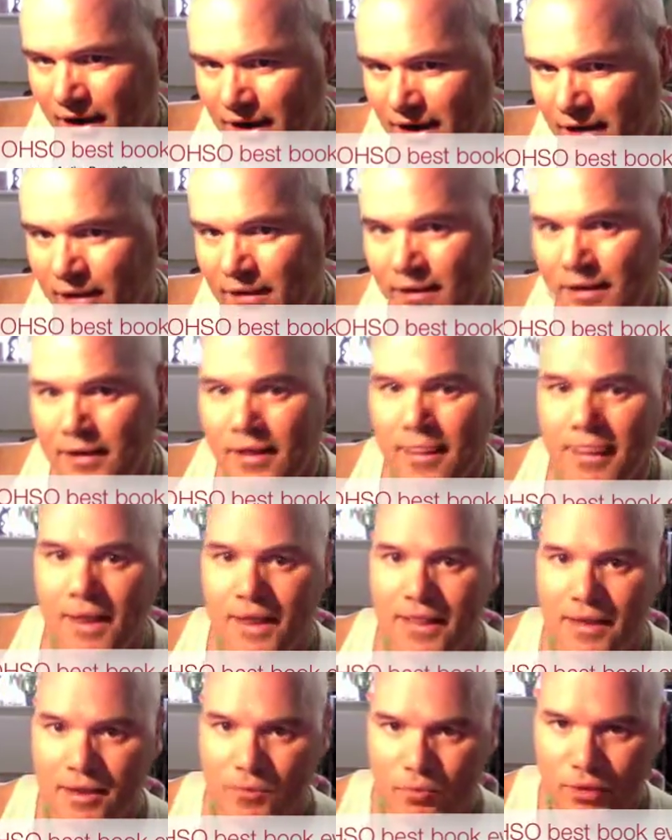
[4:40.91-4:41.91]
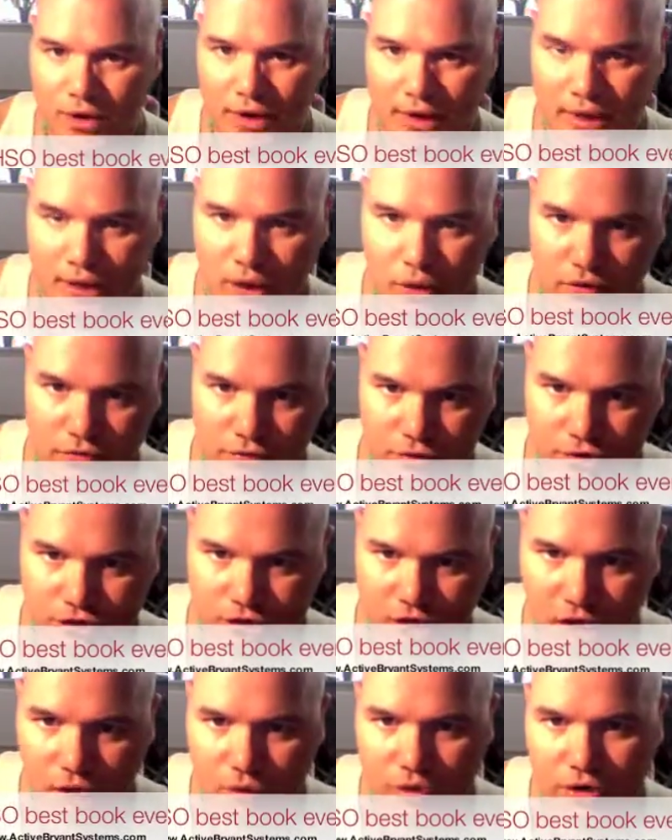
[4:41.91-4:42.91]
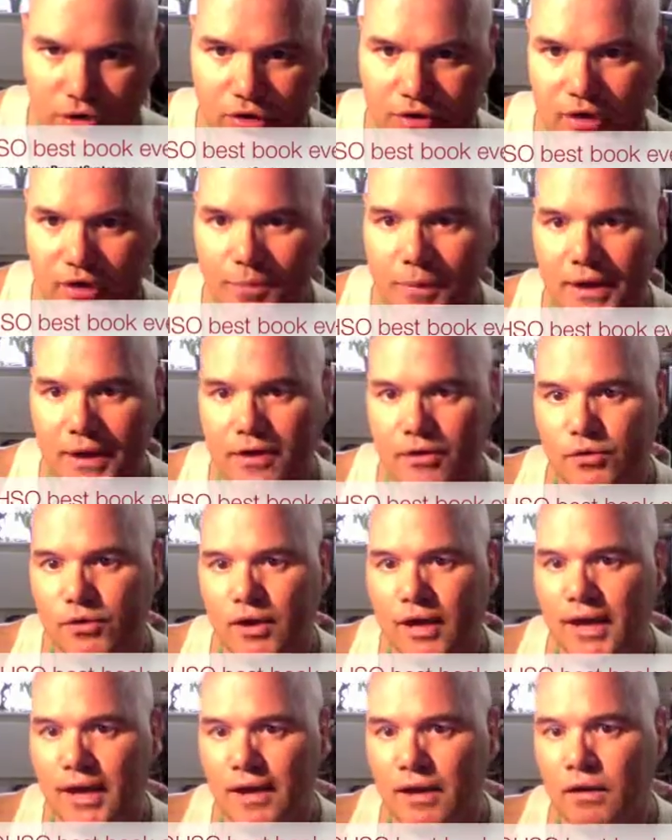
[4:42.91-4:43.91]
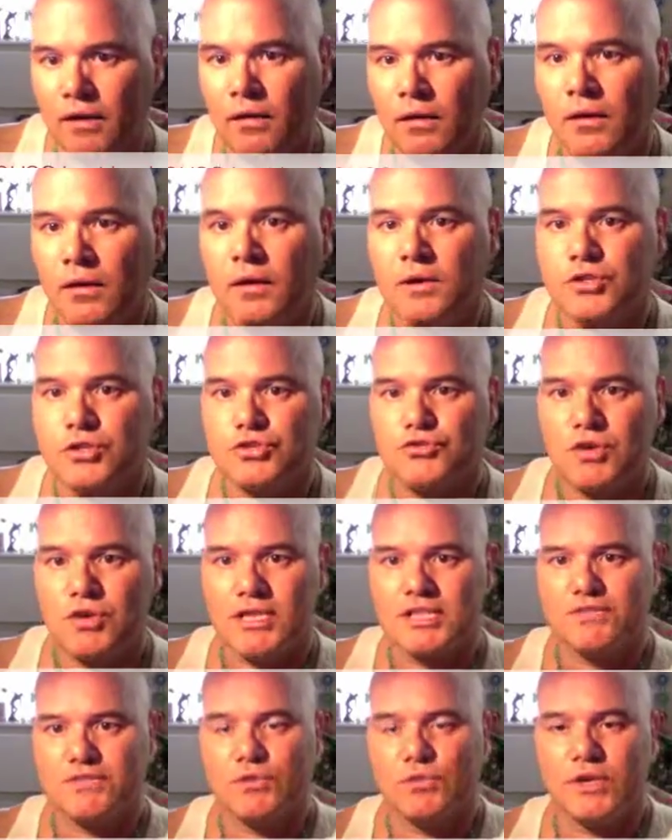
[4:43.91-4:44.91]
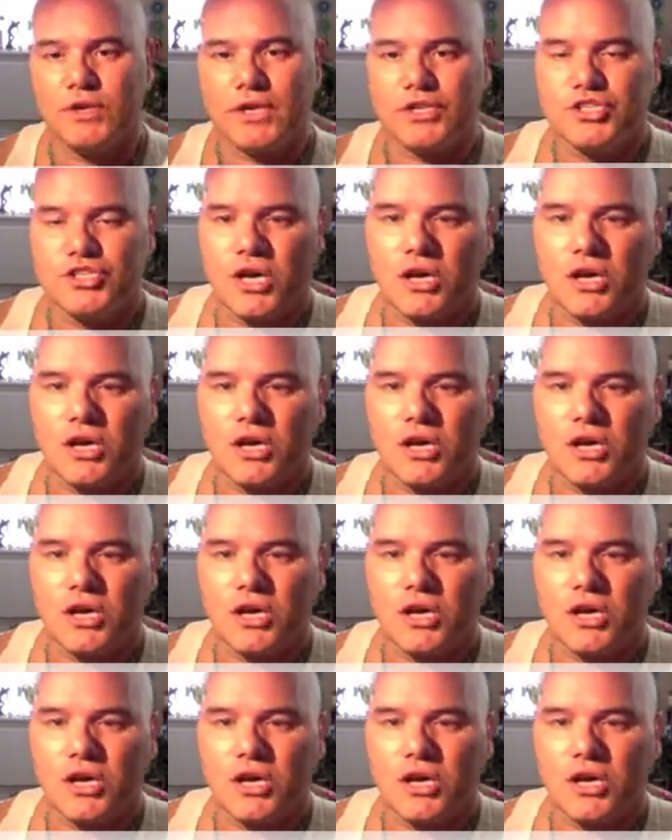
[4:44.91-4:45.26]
when they go through childhood, depending on how stressful their childhood is,